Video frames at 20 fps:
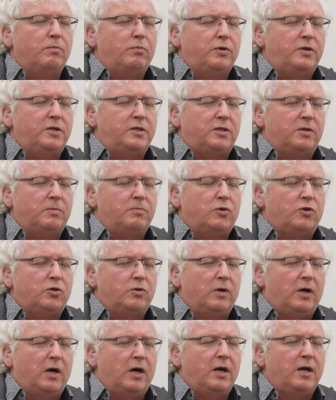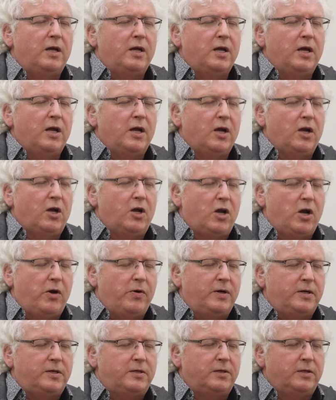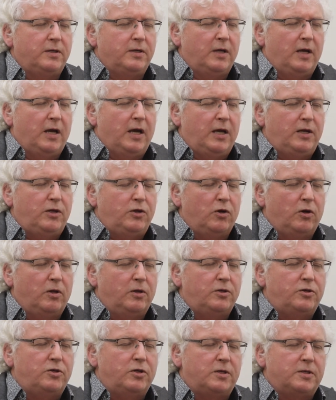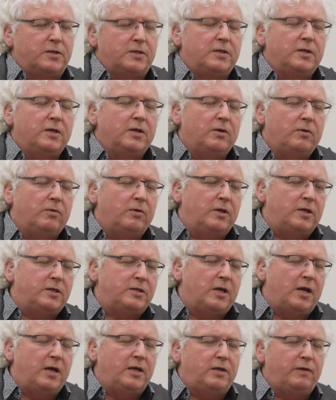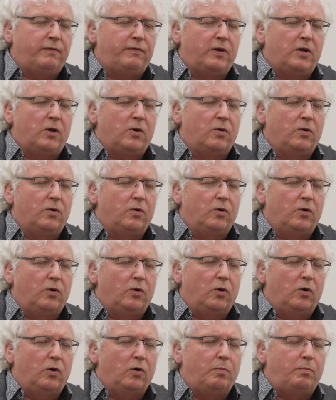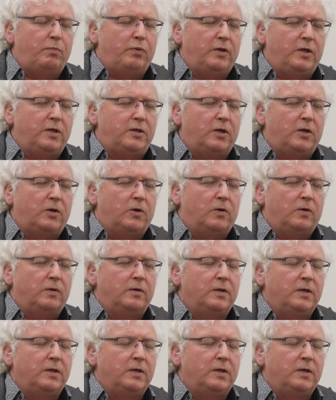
Buddhism to our current ideologies, whether scientific or political.